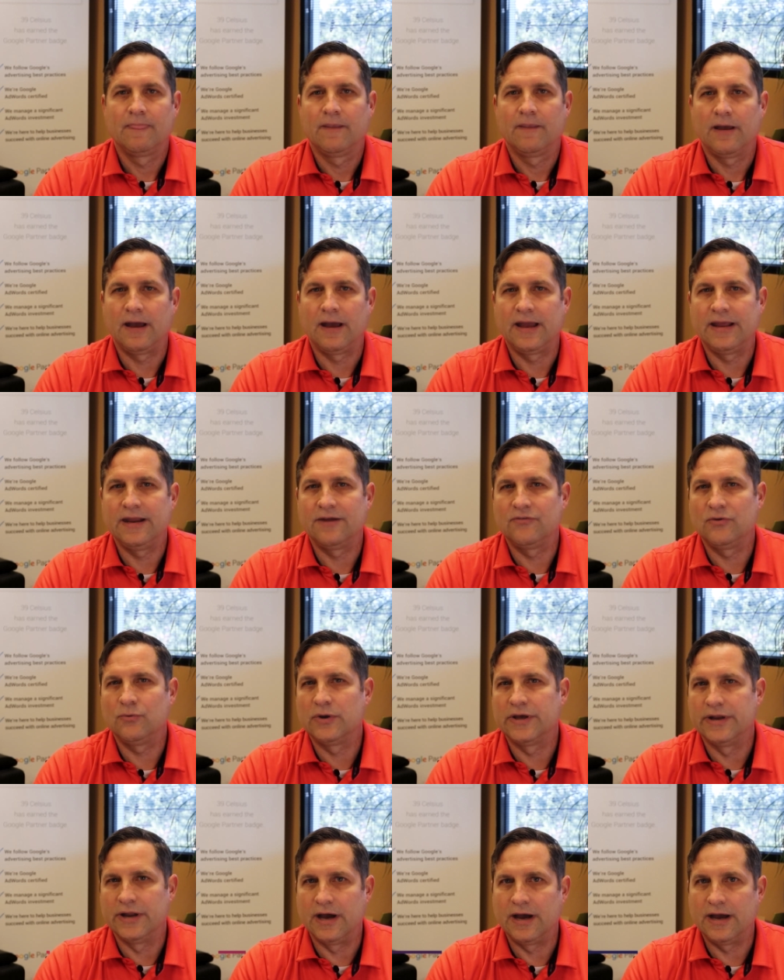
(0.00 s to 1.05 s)
Hi
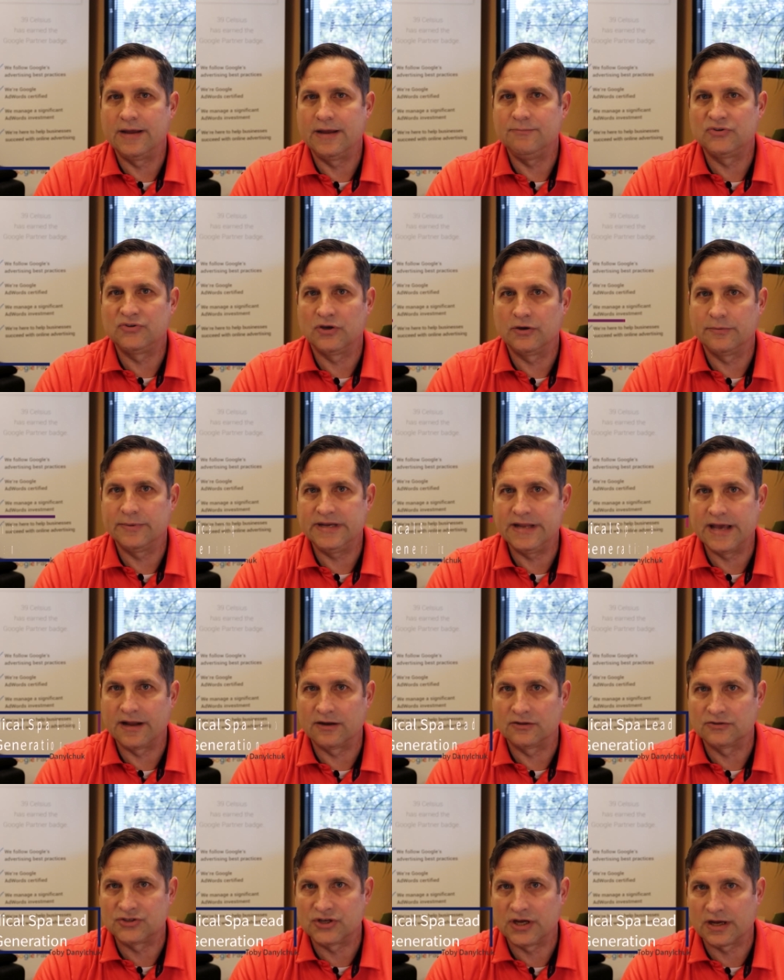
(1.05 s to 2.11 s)
everyone, I'm Toby
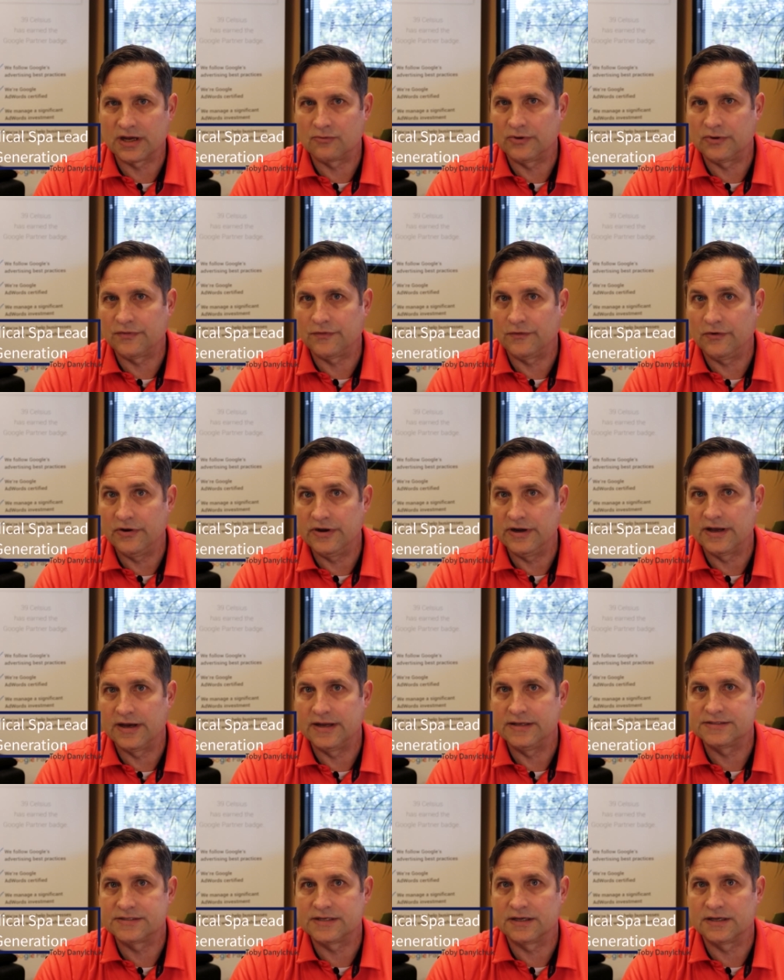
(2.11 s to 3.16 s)
Danylchuk with
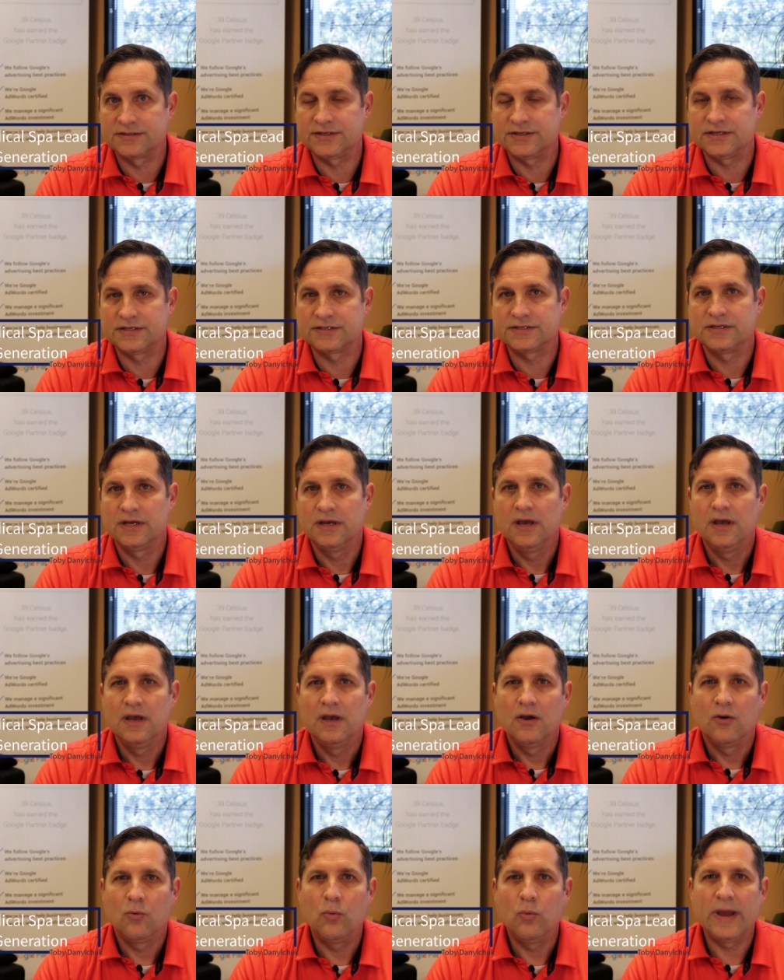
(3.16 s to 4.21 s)
39 Celsius.
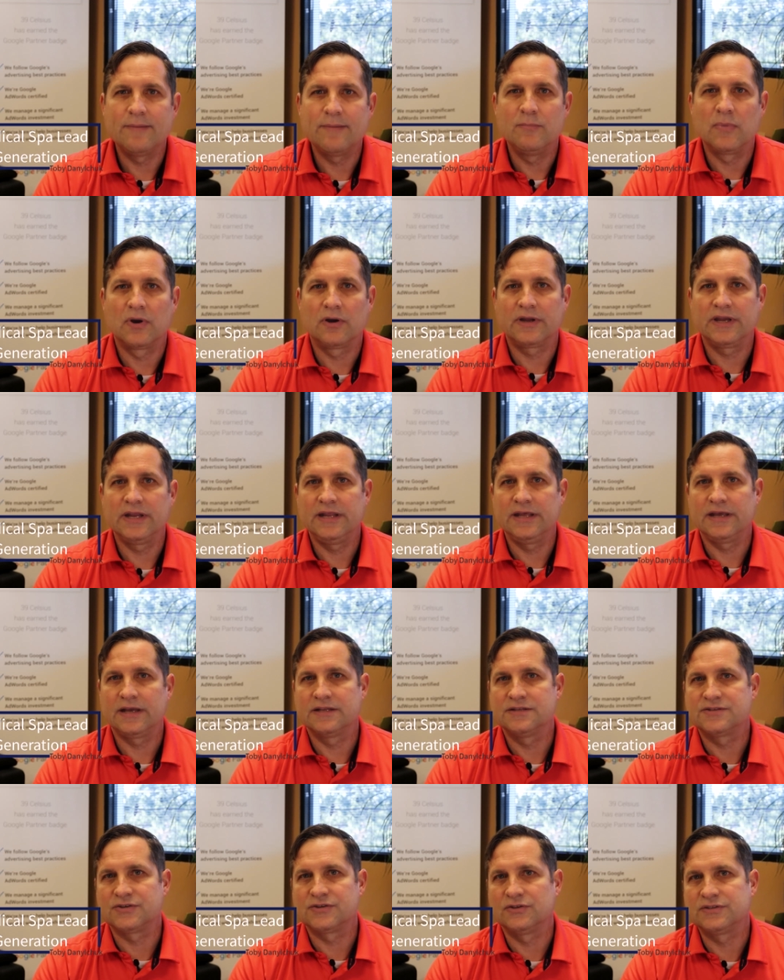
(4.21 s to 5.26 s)
Web Marketing
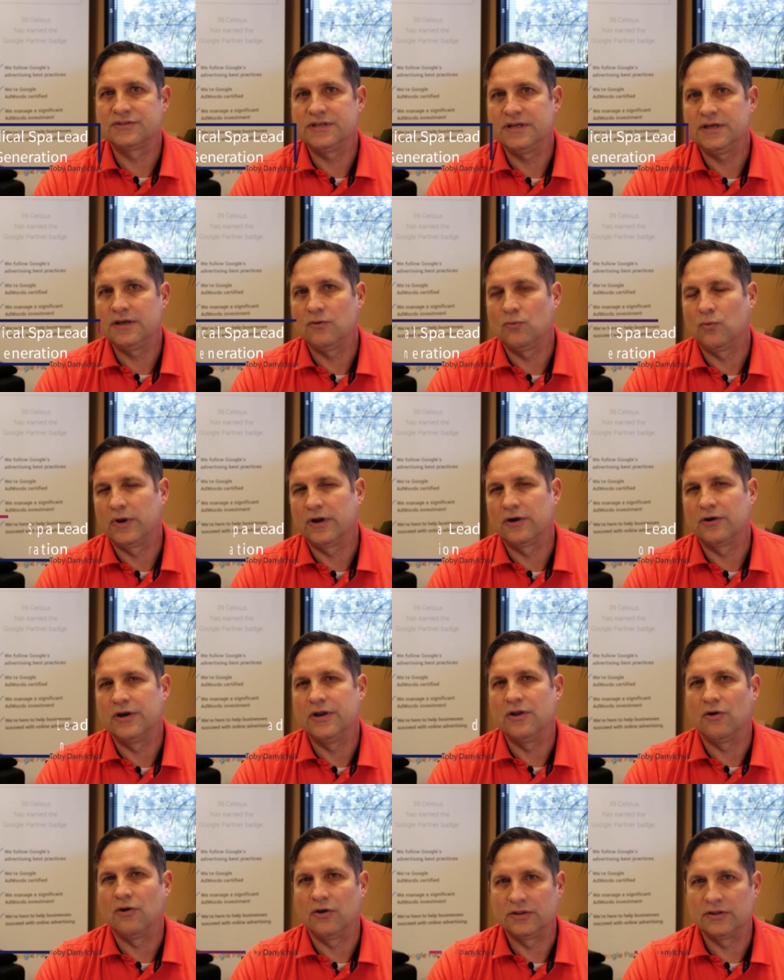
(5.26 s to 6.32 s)
Consulting. We're an
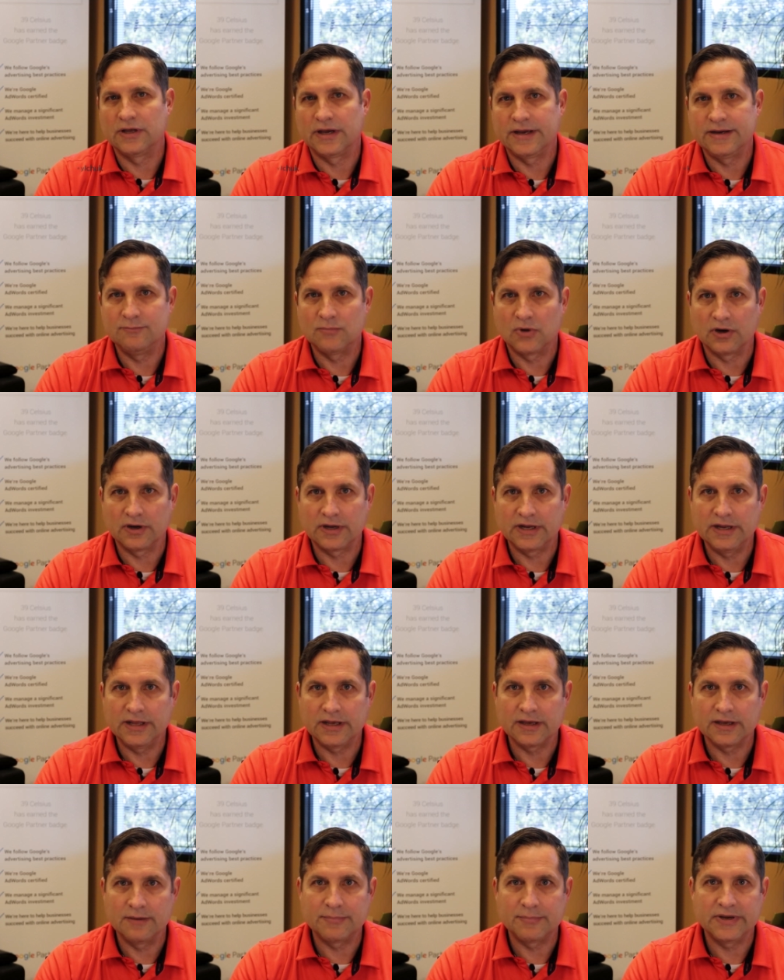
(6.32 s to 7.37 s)
online marketing
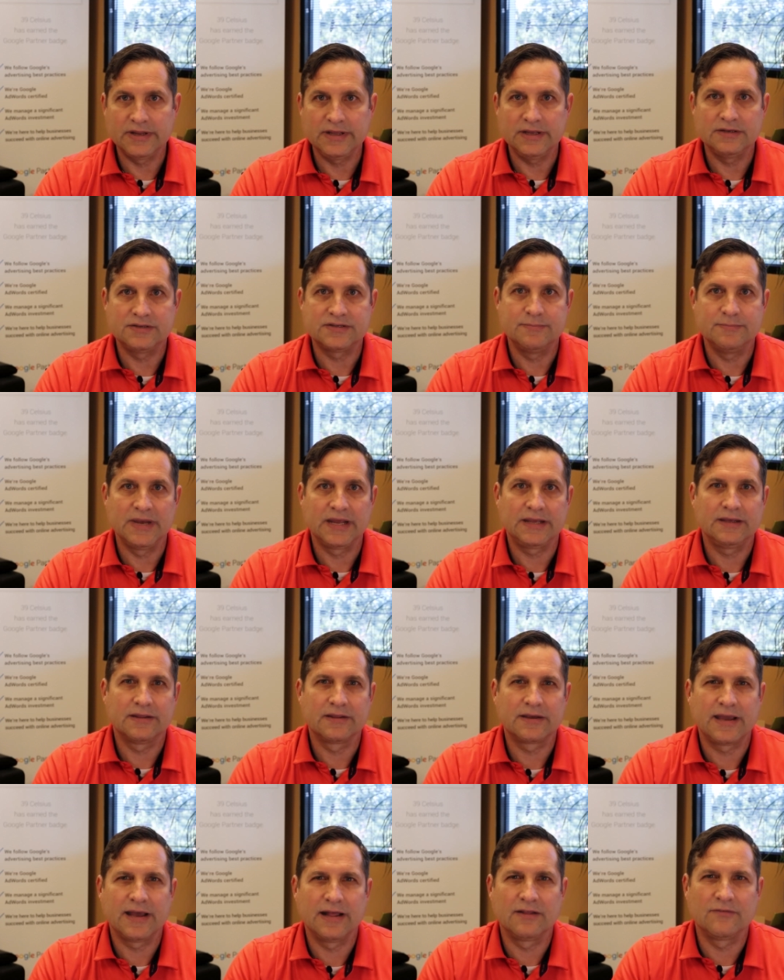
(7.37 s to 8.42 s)
company in Temecula,
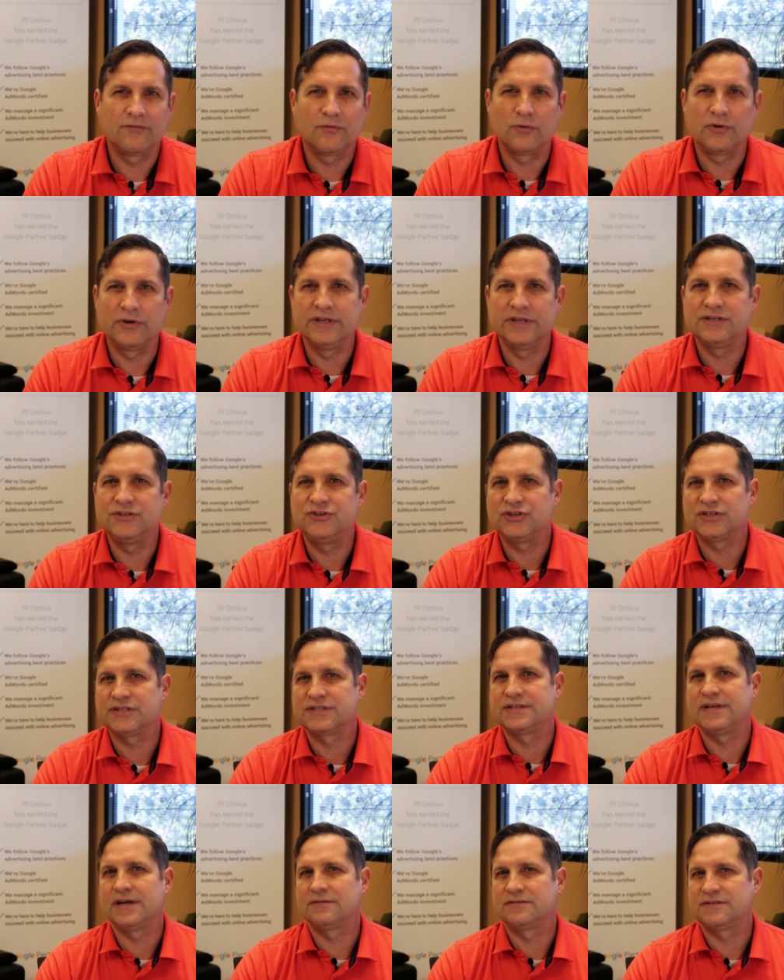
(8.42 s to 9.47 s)
California,
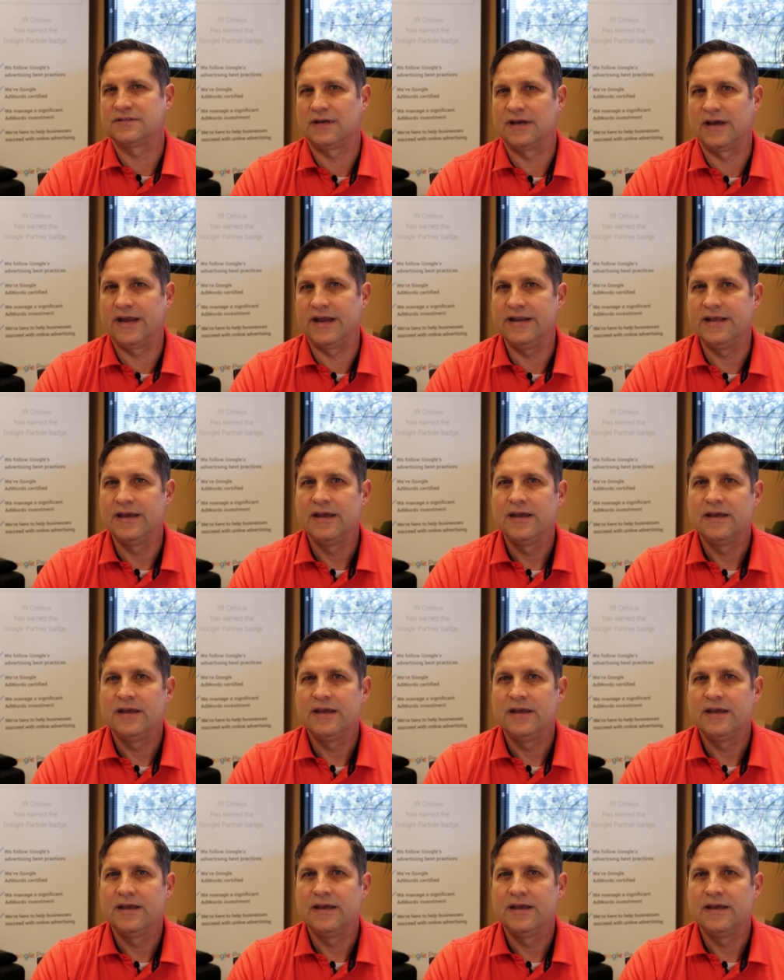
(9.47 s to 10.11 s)
just outside